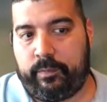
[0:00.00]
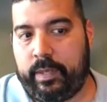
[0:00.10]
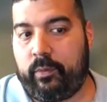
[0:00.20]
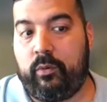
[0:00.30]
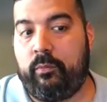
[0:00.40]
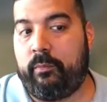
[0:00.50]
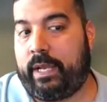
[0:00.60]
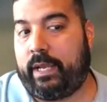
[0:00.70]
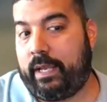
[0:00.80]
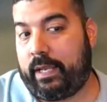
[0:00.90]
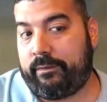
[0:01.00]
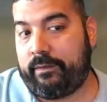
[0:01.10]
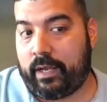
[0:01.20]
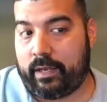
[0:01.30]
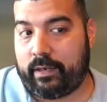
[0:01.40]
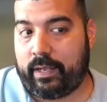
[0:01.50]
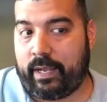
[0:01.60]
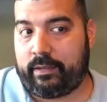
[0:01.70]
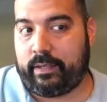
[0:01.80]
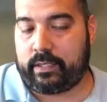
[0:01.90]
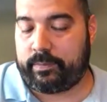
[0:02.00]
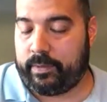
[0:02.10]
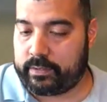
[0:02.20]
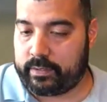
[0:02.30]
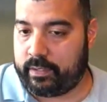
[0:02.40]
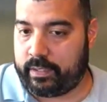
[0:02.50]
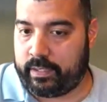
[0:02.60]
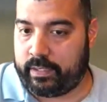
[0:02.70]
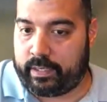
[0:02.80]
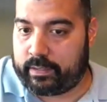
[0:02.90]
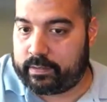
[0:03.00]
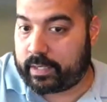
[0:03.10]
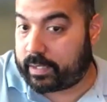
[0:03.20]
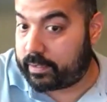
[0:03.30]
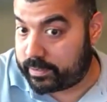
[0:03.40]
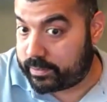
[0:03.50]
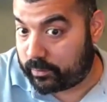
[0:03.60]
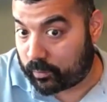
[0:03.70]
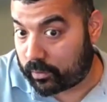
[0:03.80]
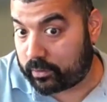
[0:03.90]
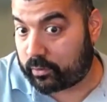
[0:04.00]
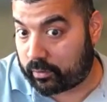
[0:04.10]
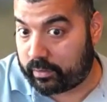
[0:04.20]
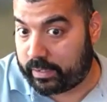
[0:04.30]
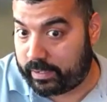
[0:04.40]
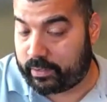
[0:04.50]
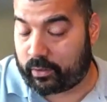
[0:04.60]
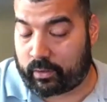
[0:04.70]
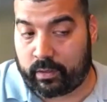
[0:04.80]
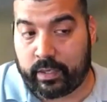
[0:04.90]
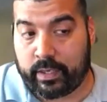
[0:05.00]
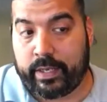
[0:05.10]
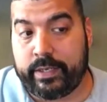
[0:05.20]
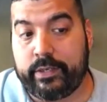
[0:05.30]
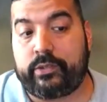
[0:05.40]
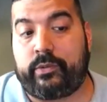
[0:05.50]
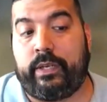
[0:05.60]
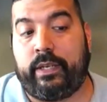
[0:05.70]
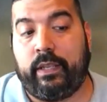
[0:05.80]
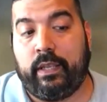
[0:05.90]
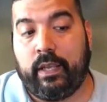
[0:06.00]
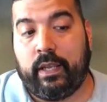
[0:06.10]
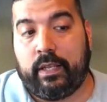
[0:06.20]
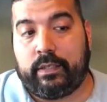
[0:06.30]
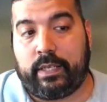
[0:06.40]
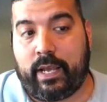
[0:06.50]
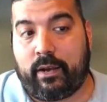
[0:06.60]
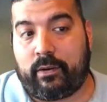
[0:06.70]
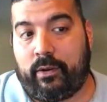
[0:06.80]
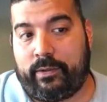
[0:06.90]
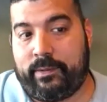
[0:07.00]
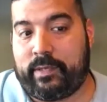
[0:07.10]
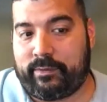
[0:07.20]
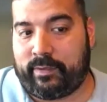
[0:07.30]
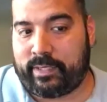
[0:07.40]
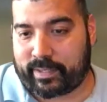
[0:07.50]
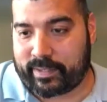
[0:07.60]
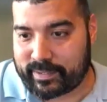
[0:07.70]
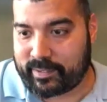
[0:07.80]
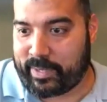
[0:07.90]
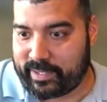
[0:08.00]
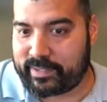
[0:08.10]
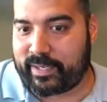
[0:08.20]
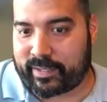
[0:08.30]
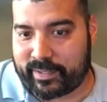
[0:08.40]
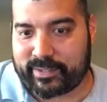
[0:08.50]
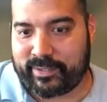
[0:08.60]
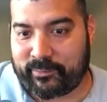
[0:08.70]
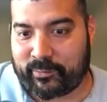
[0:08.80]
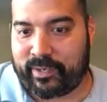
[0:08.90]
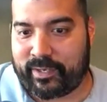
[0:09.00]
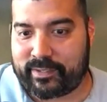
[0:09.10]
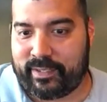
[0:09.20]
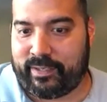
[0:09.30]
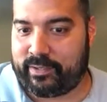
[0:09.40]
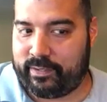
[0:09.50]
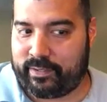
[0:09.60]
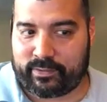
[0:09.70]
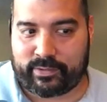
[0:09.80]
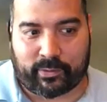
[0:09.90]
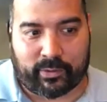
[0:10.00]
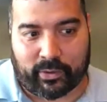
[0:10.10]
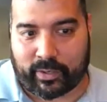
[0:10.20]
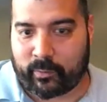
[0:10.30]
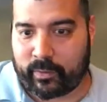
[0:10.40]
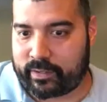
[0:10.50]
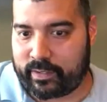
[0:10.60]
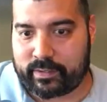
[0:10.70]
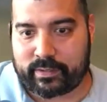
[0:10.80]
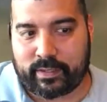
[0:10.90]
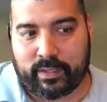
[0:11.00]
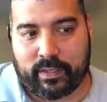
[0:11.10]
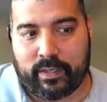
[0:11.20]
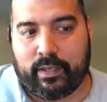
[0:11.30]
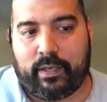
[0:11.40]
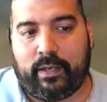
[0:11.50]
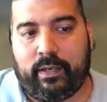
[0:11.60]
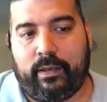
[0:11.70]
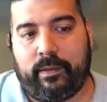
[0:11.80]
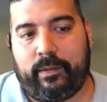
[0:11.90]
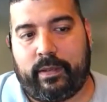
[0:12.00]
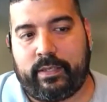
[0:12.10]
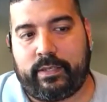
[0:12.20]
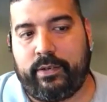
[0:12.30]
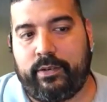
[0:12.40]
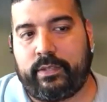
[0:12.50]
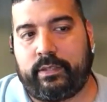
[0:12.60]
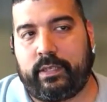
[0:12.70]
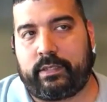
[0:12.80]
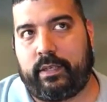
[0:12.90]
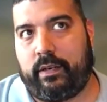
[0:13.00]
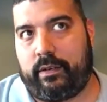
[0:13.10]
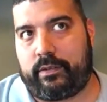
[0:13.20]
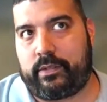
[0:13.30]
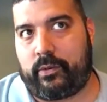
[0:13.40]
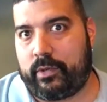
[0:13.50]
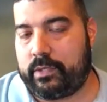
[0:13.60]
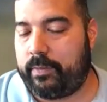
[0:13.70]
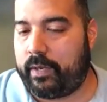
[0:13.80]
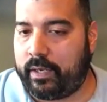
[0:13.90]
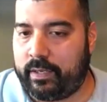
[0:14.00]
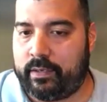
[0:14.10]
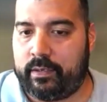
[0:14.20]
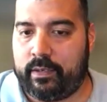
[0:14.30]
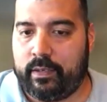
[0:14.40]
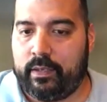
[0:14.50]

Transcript: people who may have not had the experience in a technician world or in our industry to now call themselves a maintenance technician for us, and they're still currently with us, is huge. And just to hear the stories behind